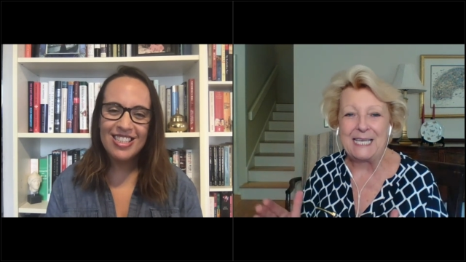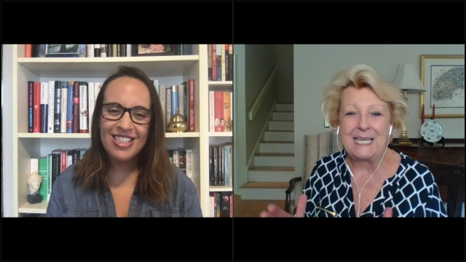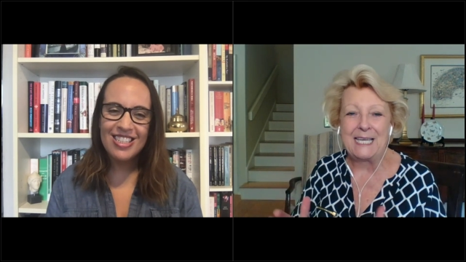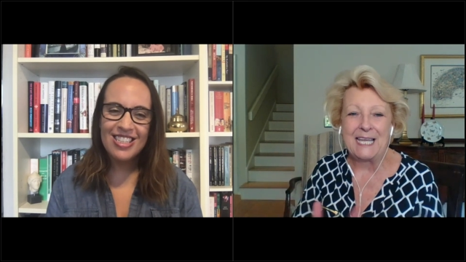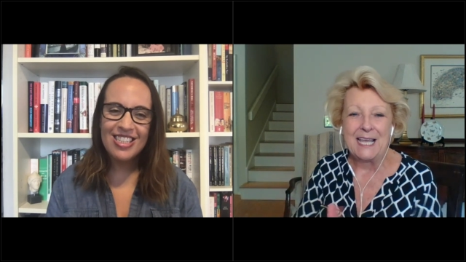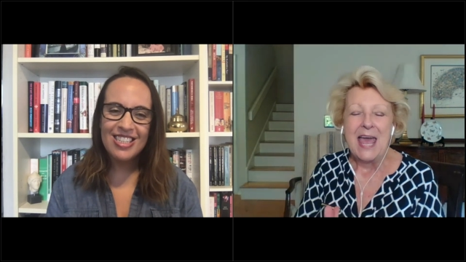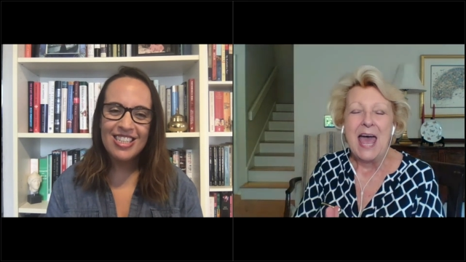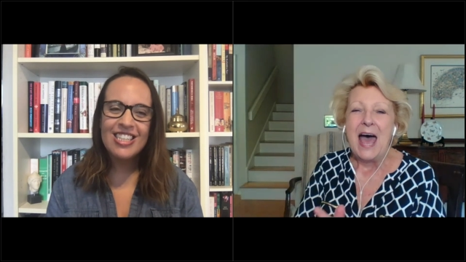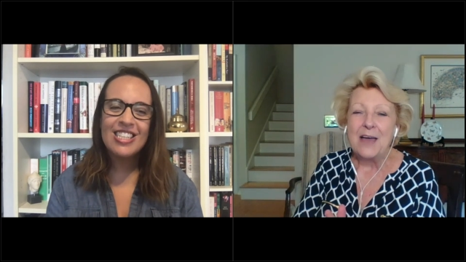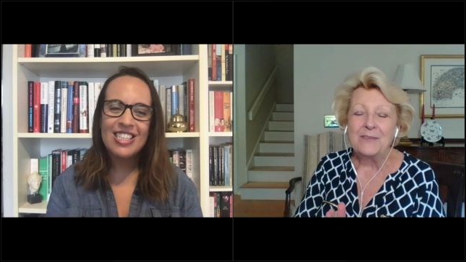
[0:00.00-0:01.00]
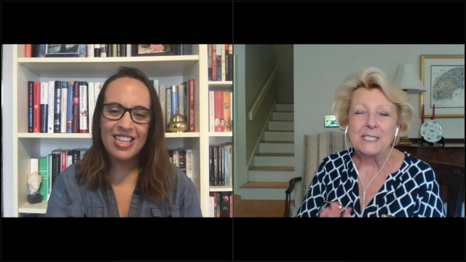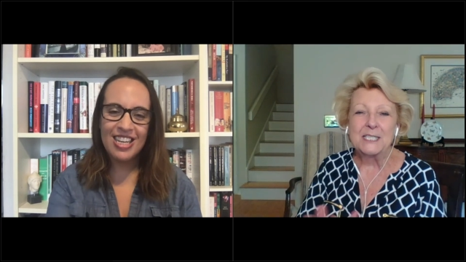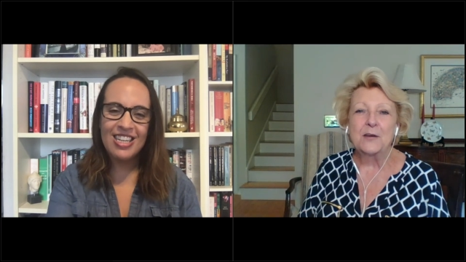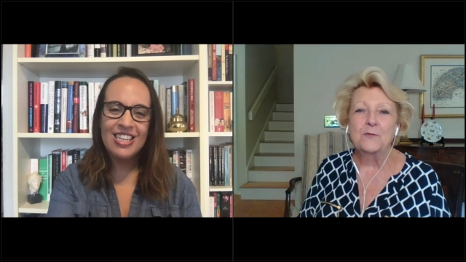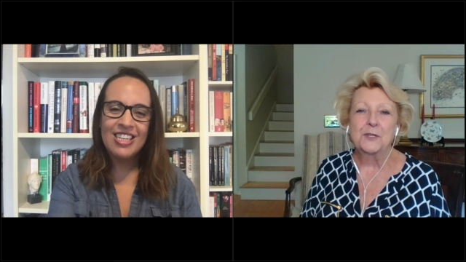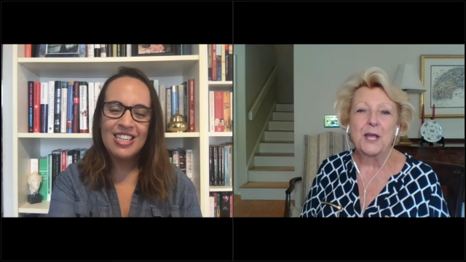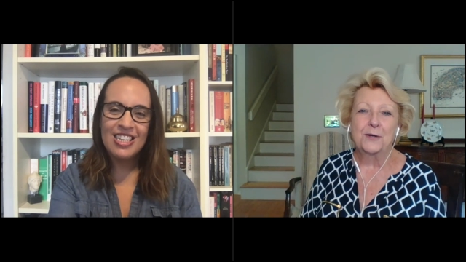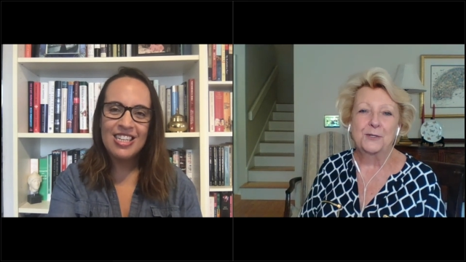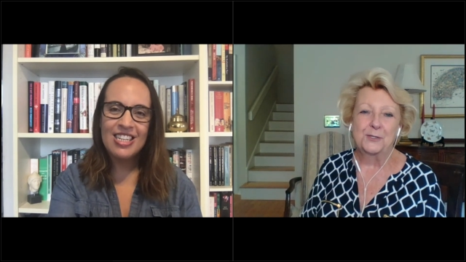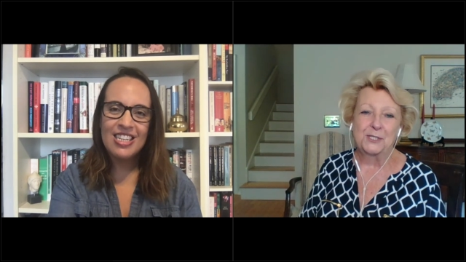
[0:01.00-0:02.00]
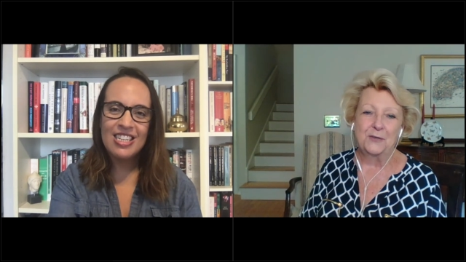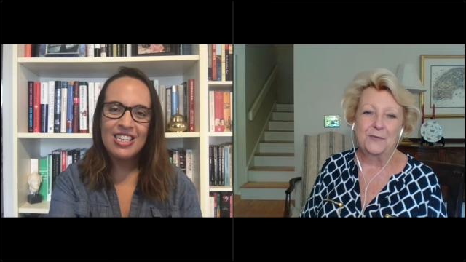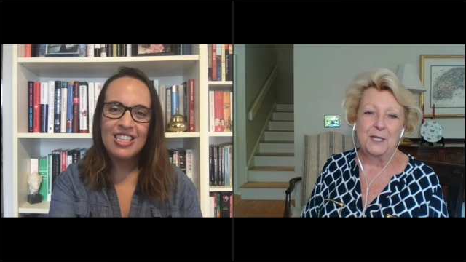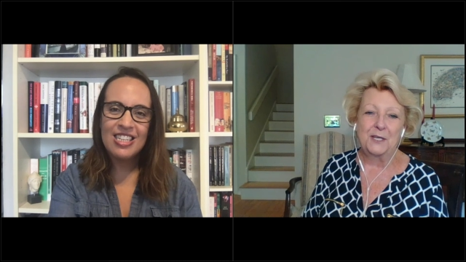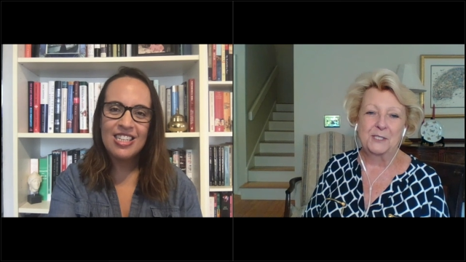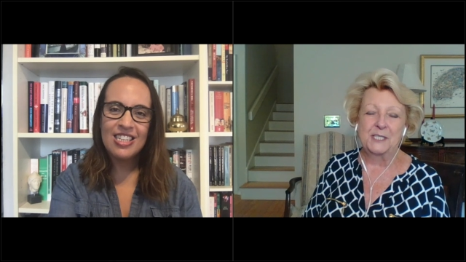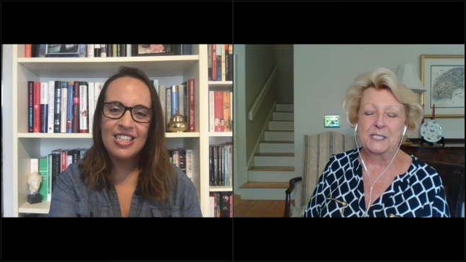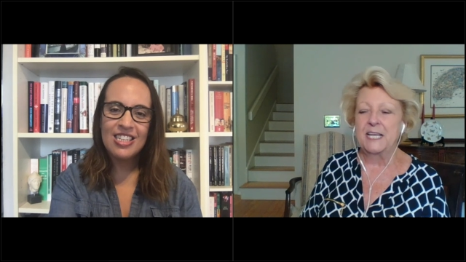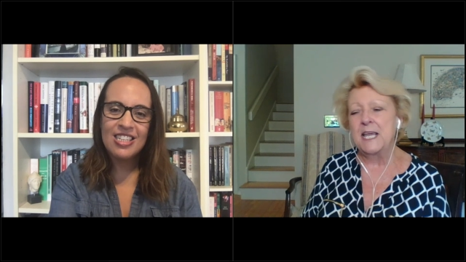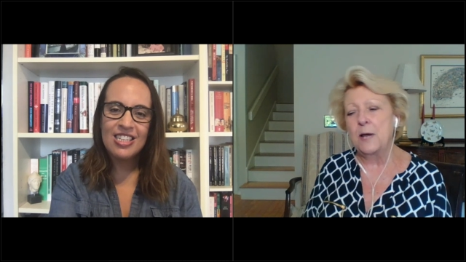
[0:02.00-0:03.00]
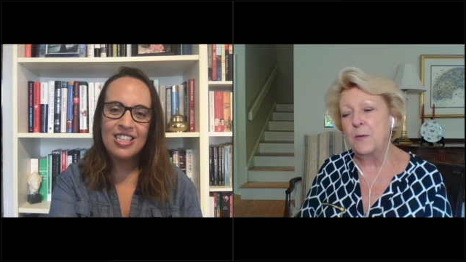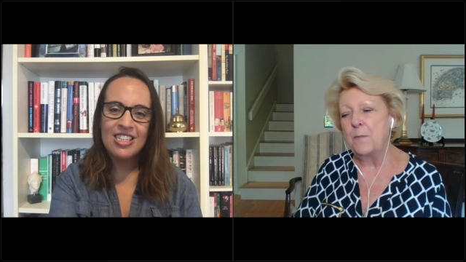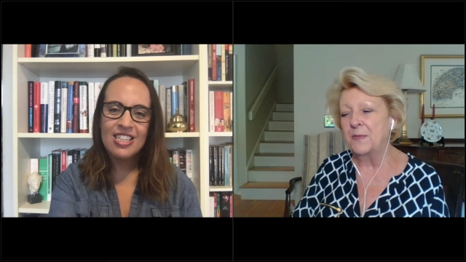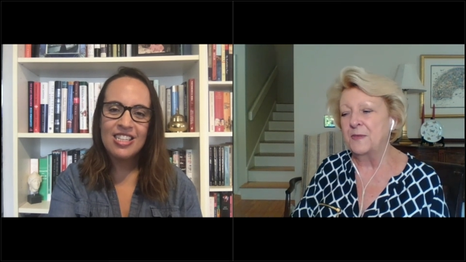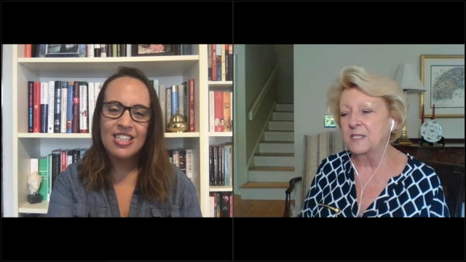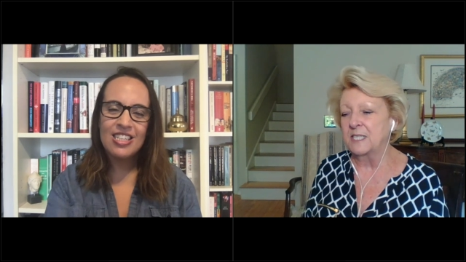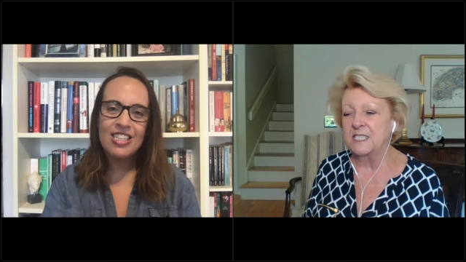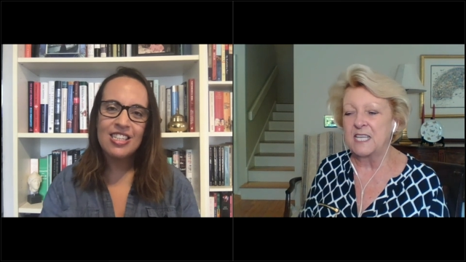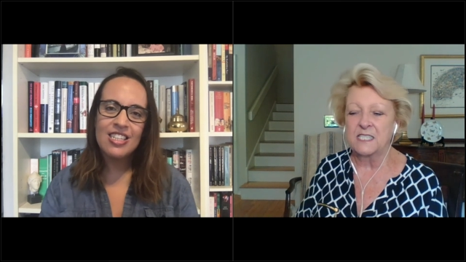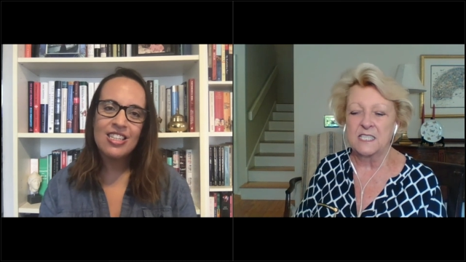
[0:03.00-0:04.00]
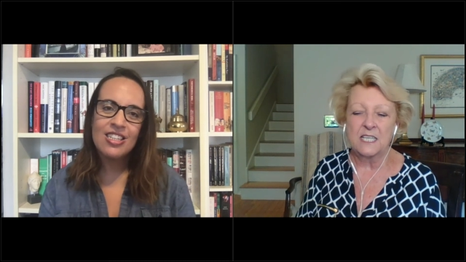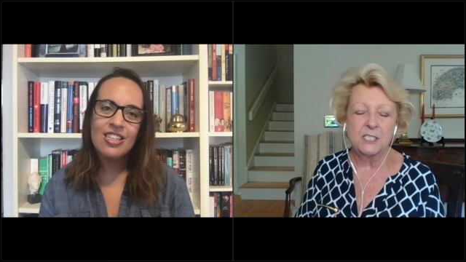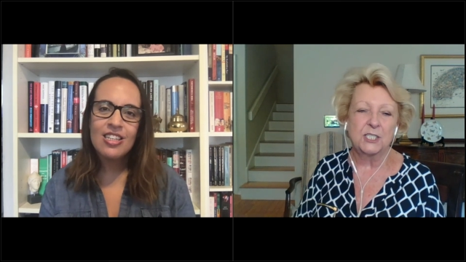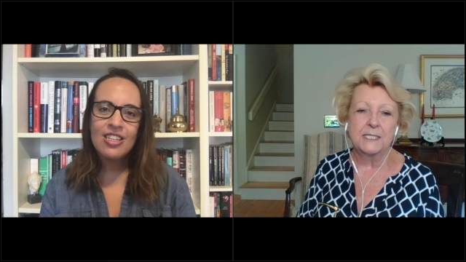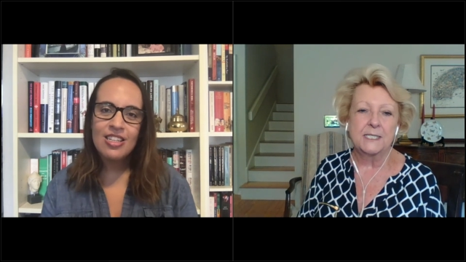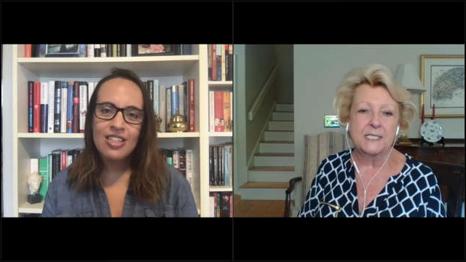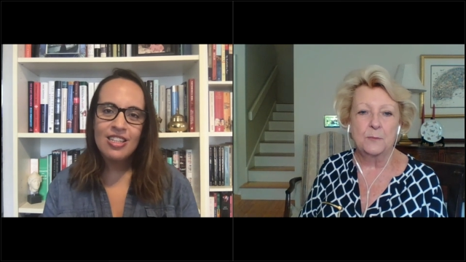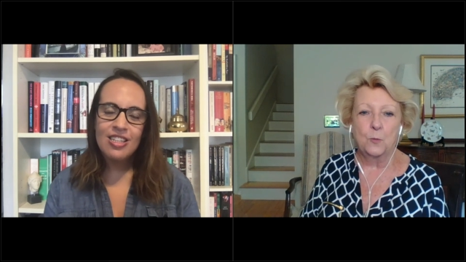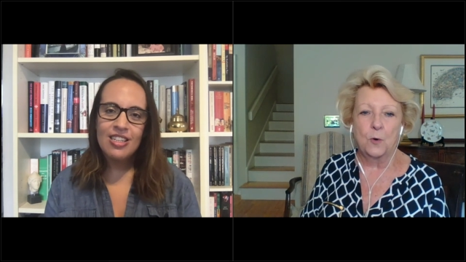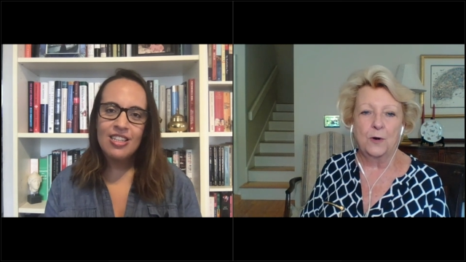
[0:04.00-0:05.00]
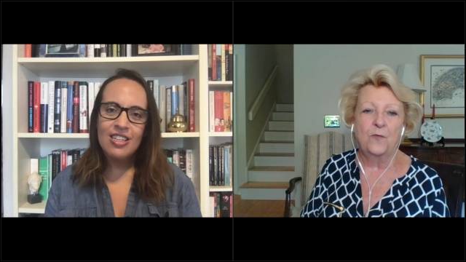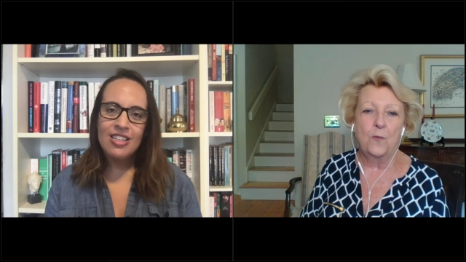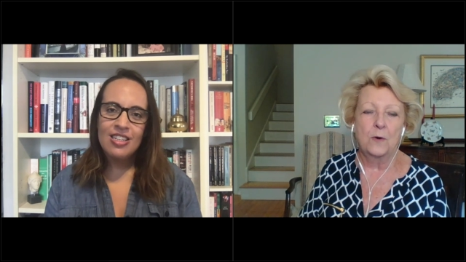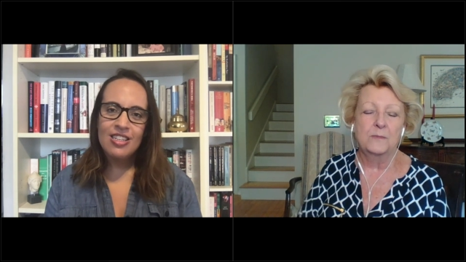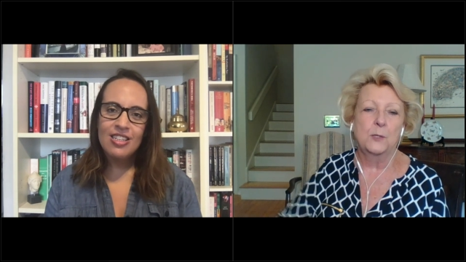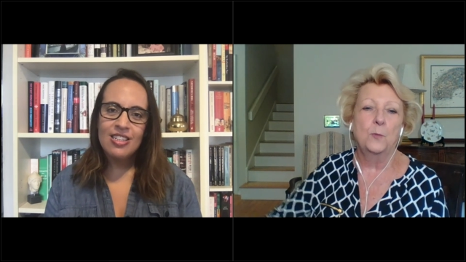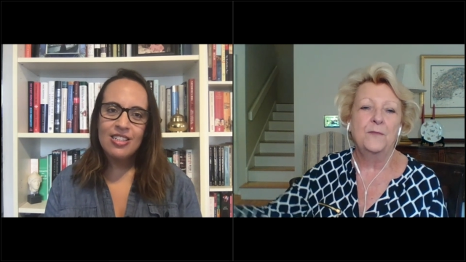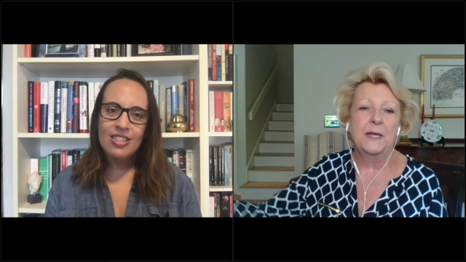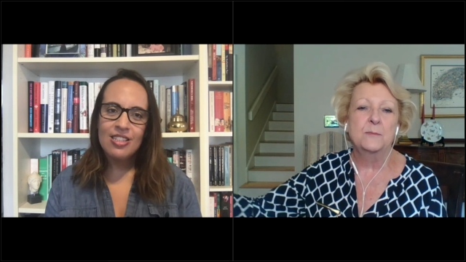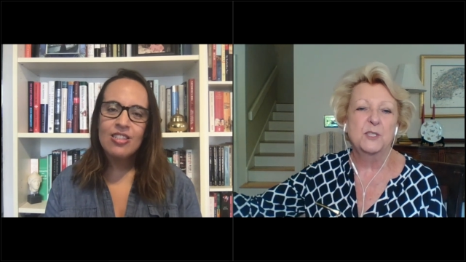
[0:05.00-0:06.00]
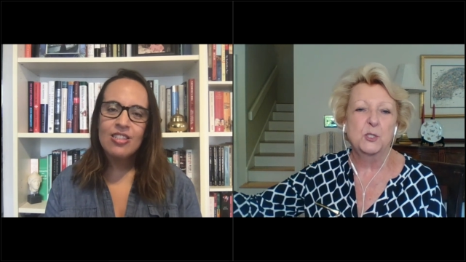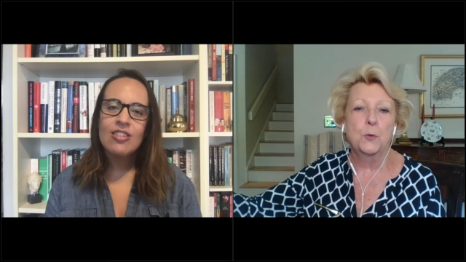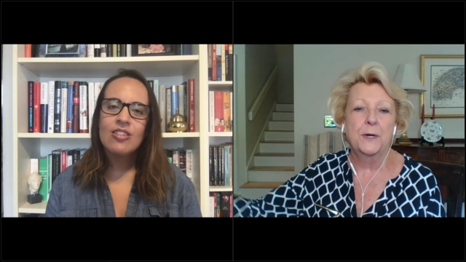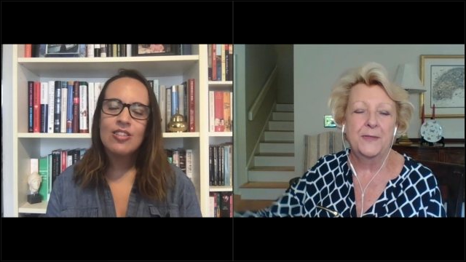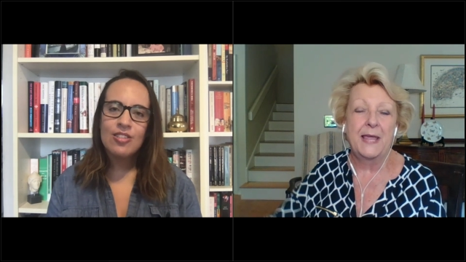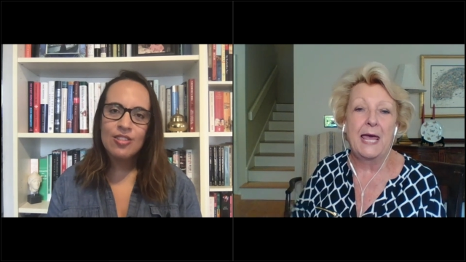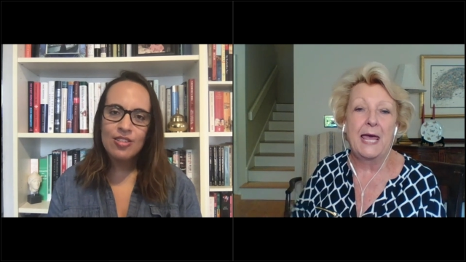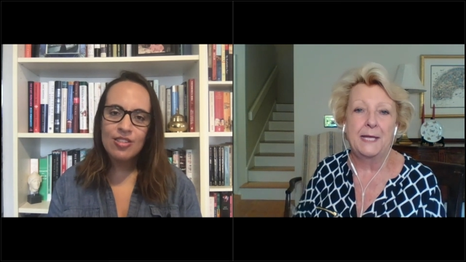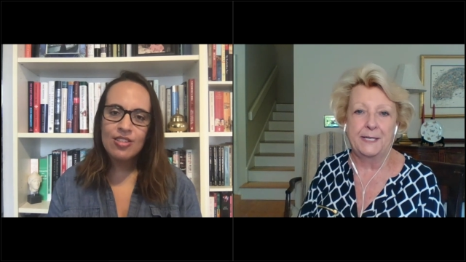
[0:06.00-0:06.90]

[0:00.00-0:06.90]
Speaker 1: key. I've had okay. several doctors over the years that say, yeah, we bought those cassettes and they just didn't seem to work for them. So we've got them stored in the attic